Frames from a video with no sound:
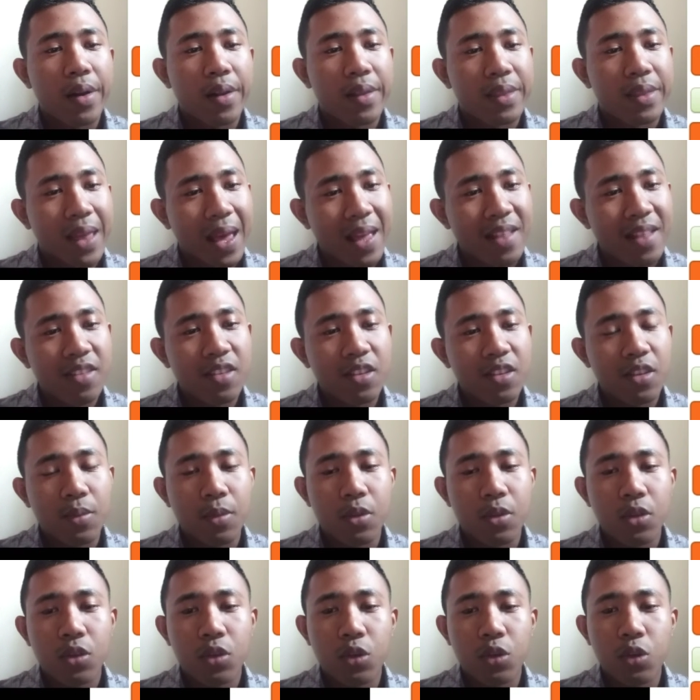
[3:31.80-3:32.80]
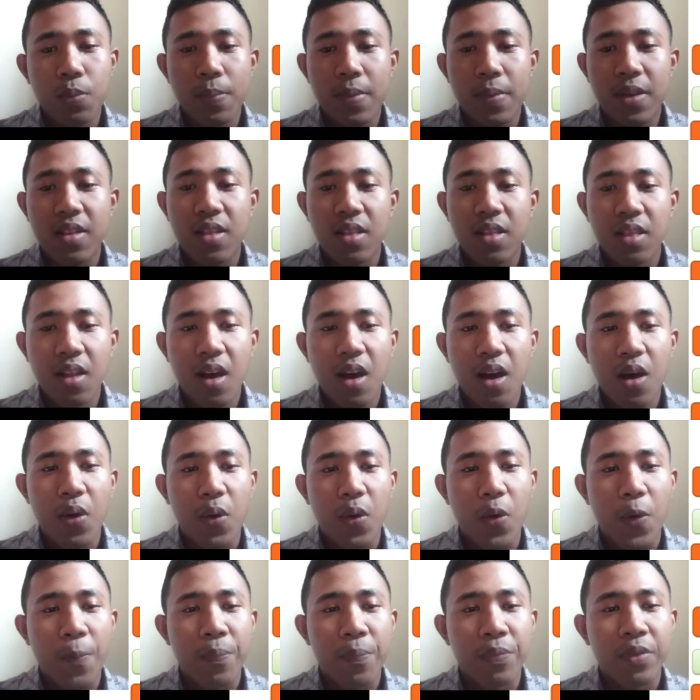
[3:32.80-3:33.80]
tends to be
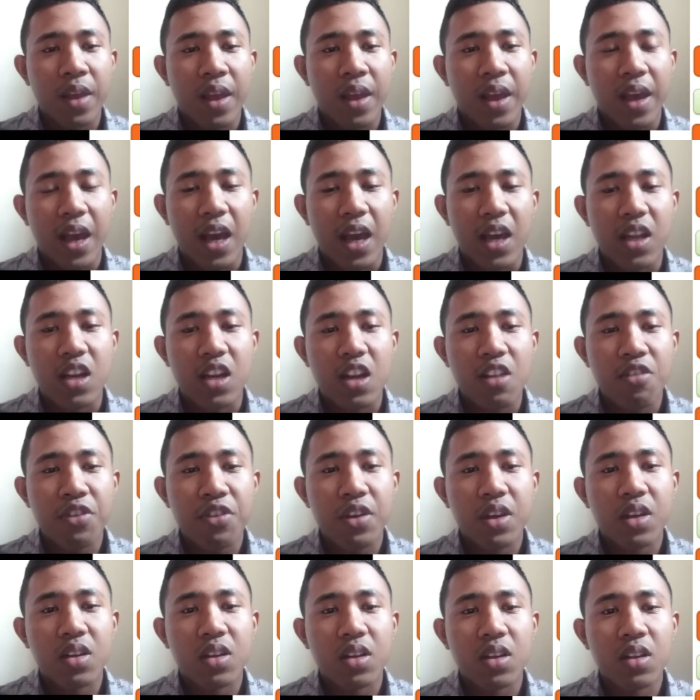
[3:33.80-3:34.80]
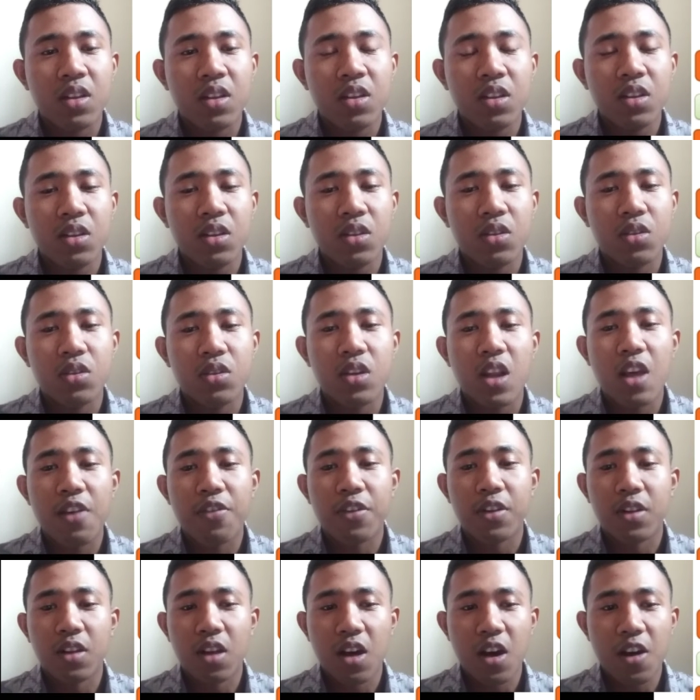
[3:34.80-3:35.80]
low and difficult to
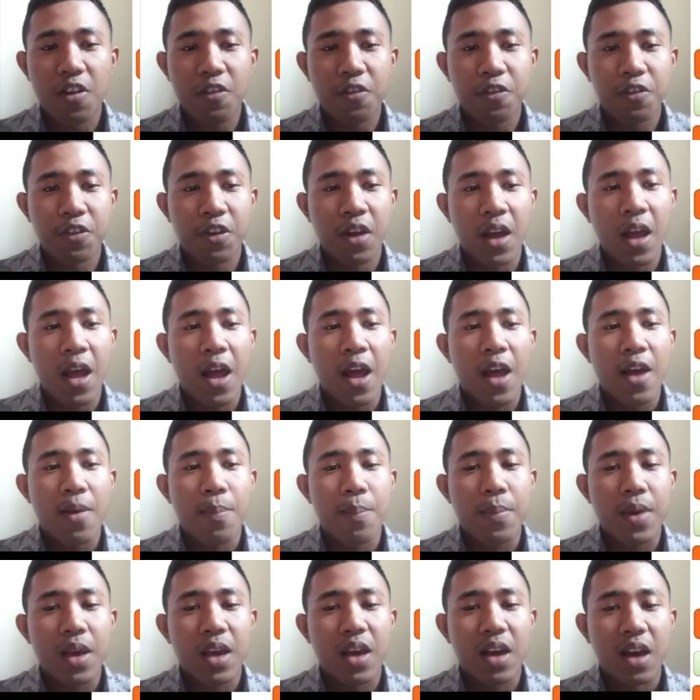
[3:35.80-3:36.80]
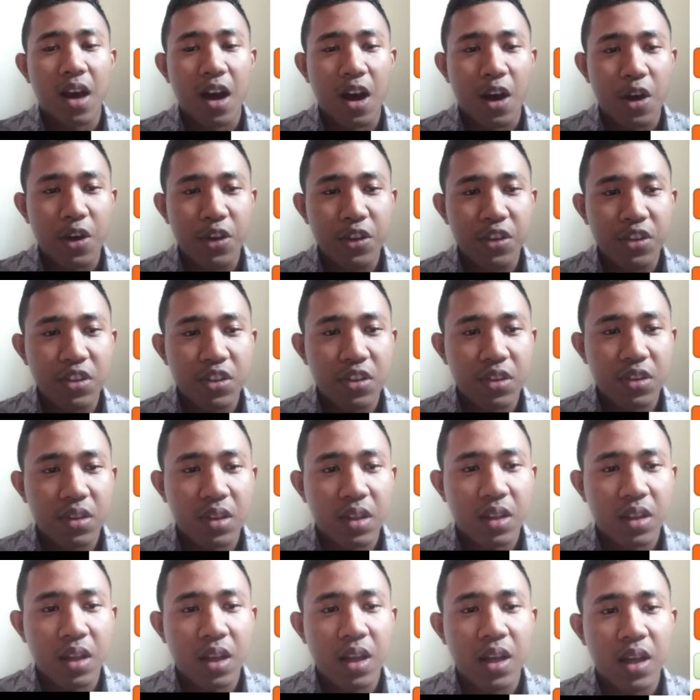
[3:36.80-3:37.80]
develop because
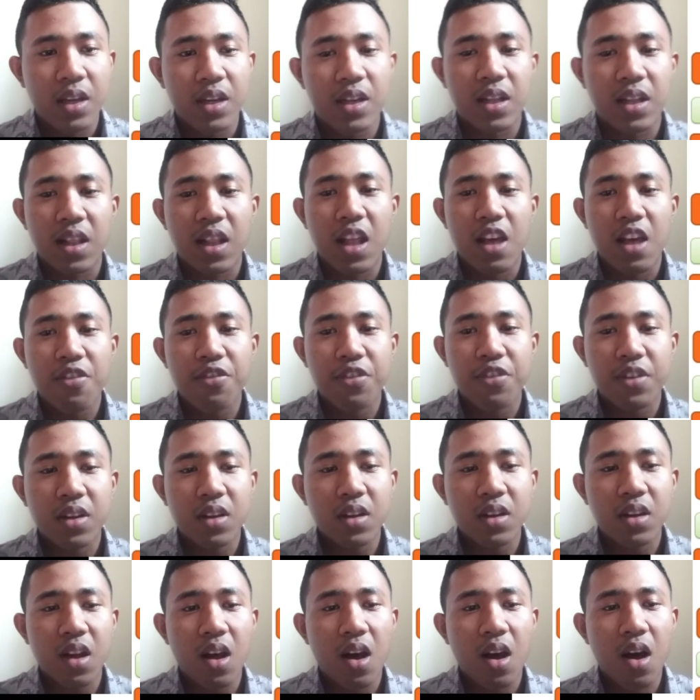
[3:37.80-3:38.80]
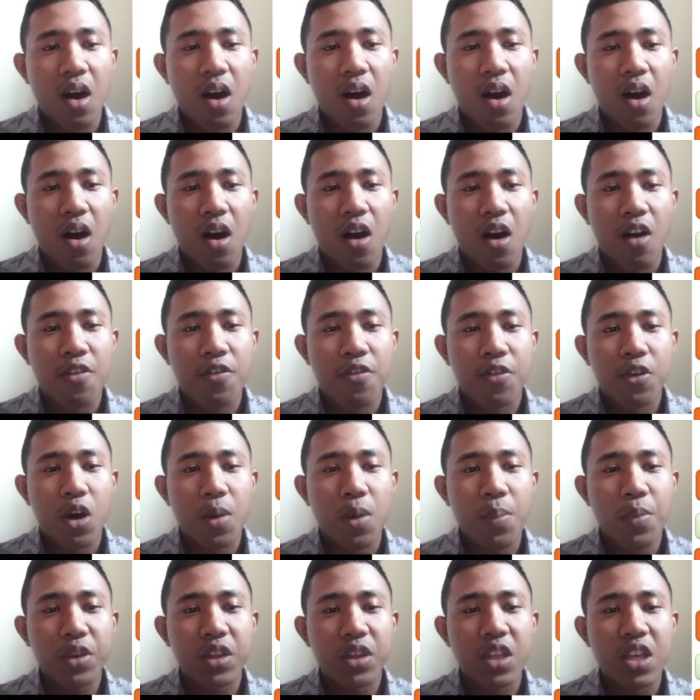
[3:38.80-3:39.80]
the level of
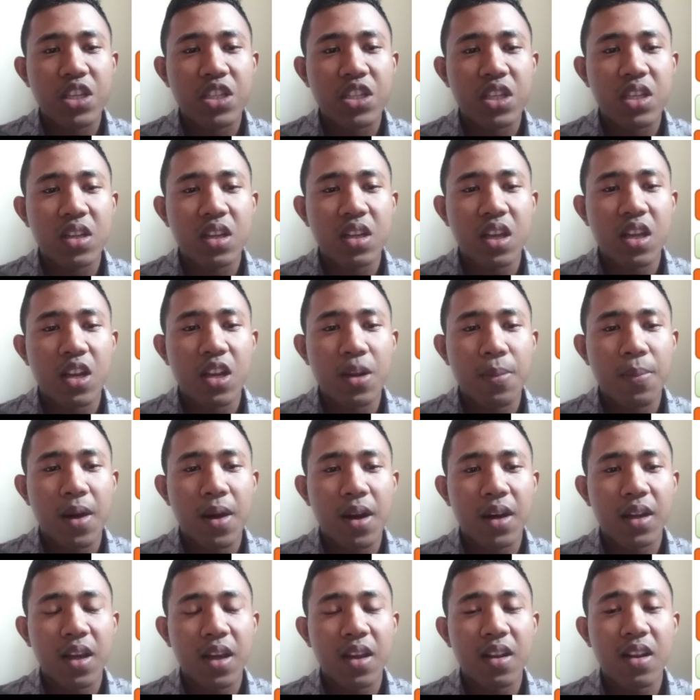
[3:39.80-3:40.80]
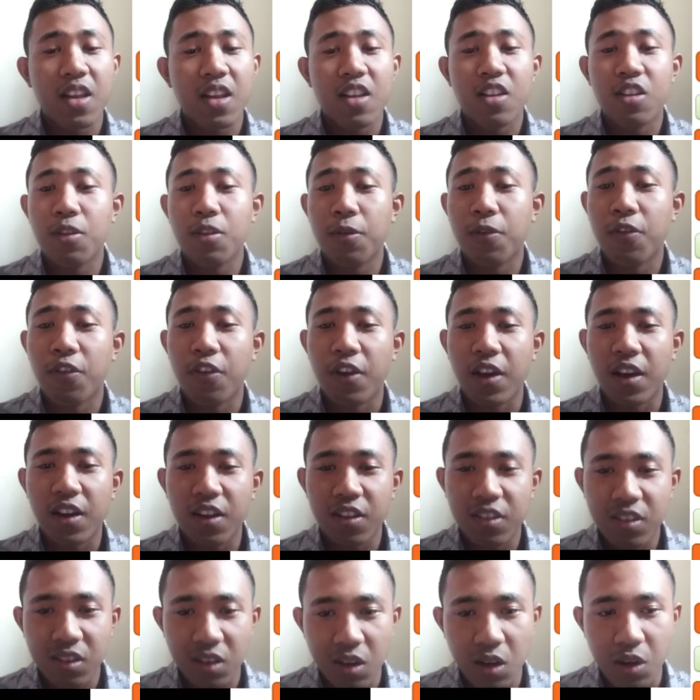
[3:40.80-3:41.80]
competition in the market is very
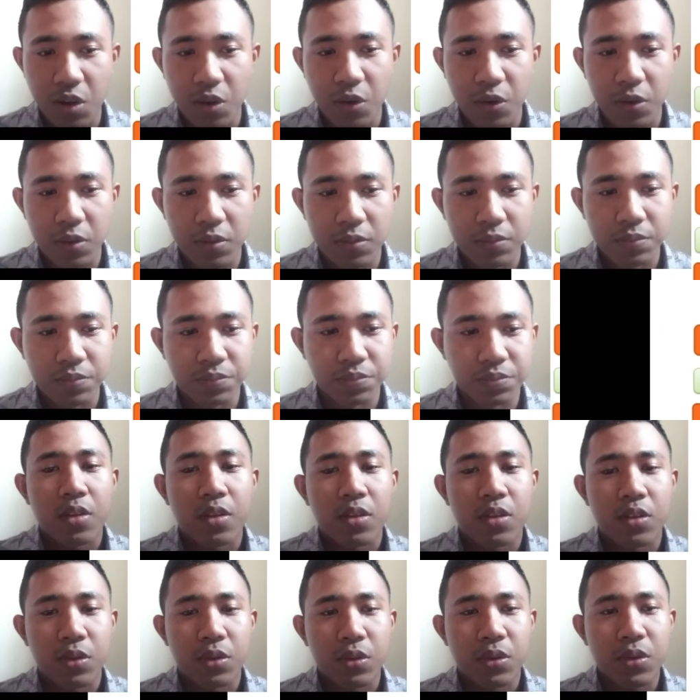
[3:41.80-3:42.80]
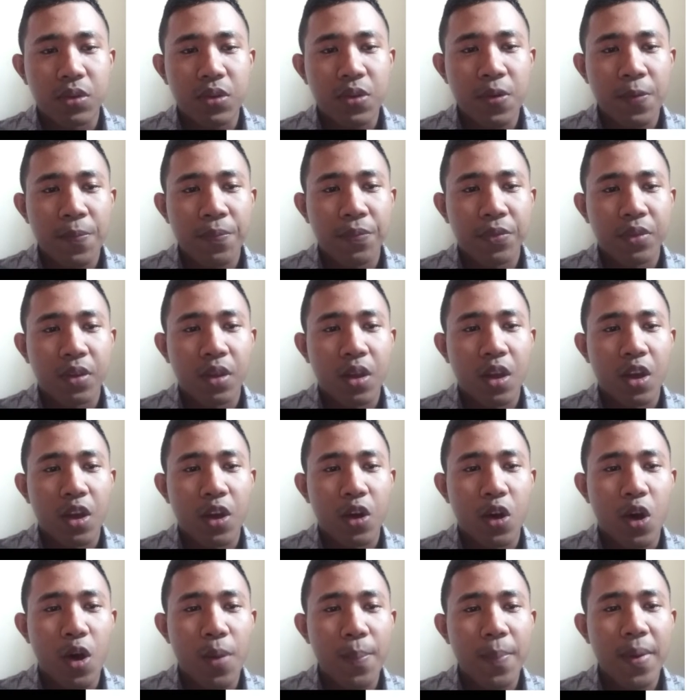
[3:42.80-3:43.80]
slow. 2.
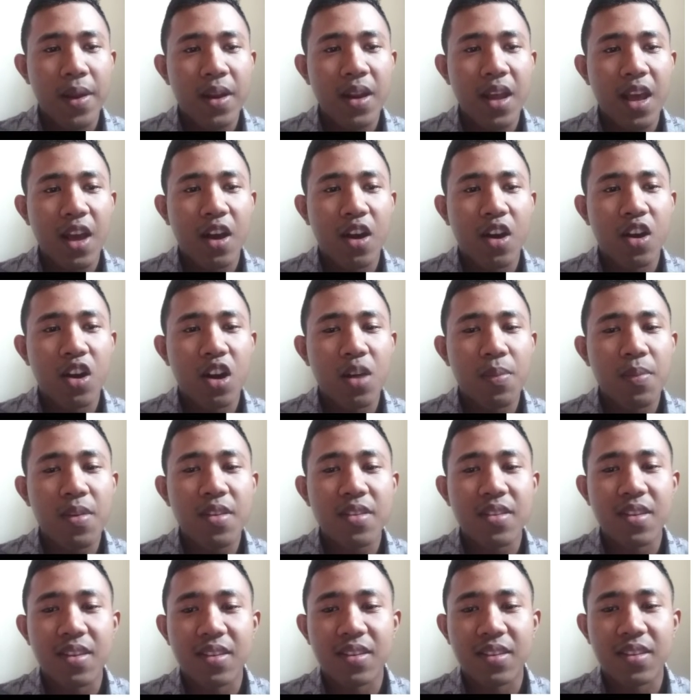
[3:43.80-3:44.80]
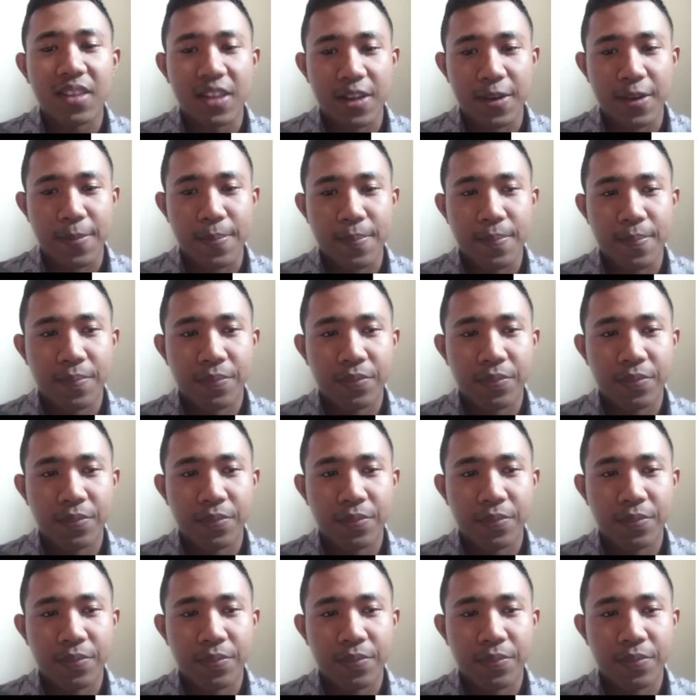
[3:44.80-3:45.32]
Common economic system.